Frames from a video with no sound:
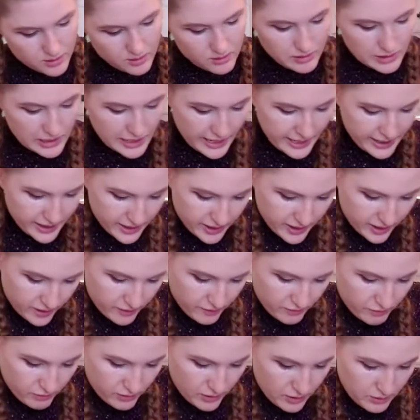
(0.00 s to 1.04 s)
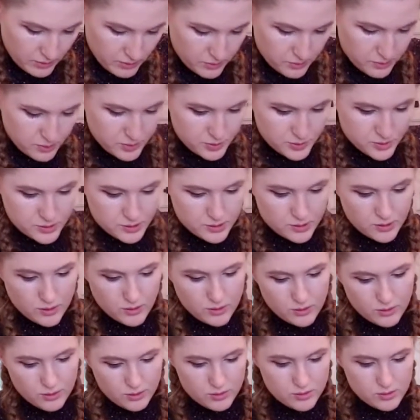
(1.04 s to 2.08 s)
lacking of lump,
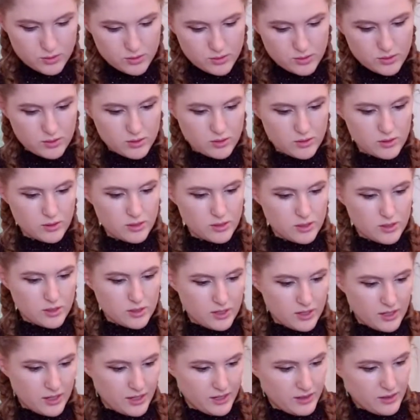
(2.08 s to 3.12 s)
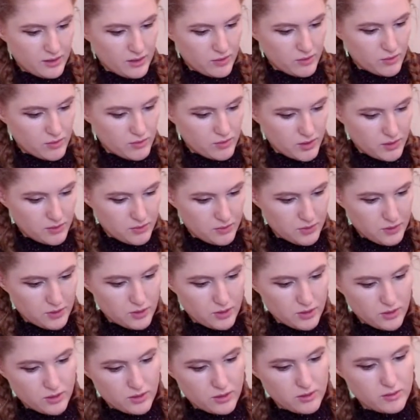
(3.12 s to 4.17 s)
so. I think we might be
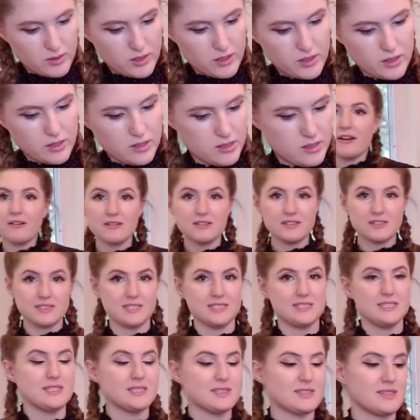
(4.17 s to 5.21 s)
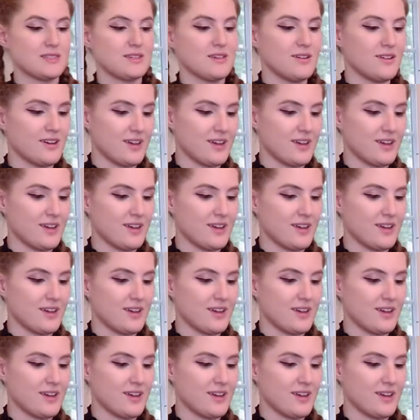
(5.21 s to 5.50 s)
good already. That was easy,